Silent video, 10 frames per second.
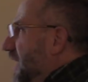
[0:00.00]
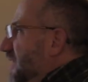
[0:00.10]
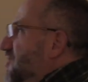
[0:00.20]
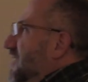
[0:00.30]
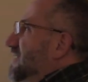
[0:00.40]

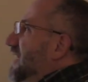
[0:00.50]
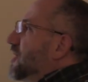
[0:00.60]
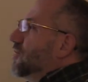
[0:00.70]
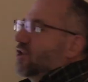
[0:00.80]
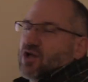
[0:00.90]
It's going to take
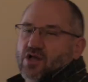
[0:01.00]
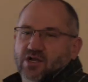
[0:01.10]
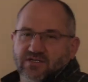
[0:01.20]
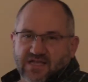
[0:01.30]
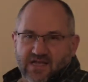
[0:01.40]
a
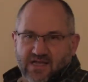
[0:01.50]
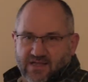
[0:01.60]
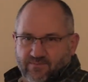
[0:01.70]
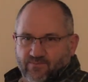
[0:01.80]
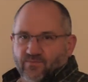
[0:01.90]
long
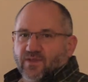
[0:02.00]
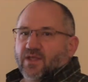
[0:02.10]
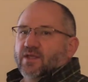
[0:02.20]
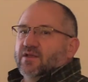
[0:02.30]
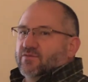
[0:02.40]
time
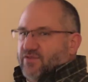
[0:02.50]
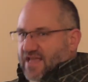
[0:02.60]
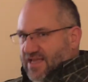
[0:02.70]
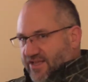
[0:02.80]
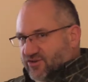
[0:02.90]
for
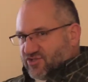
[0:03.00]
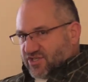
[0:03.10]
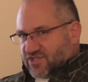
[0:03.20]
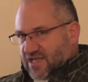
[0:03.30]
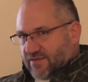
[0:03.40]
that energy
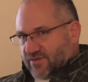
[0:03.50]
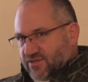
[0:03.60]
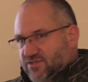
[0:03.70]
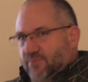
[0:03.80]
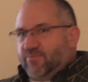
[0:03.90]

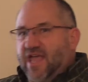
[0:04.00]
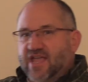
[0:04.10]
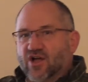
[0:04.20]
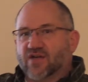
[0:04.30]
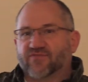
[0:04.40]
savings to
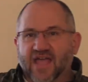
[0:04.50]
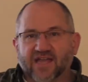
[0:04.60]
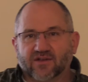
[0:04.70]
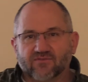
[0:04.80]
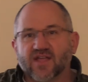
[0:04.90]
pay off
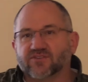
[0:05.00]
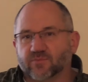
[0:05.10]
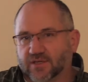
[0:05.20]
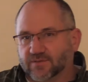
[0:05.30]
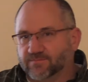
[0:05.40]
that
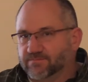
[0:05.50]
investment.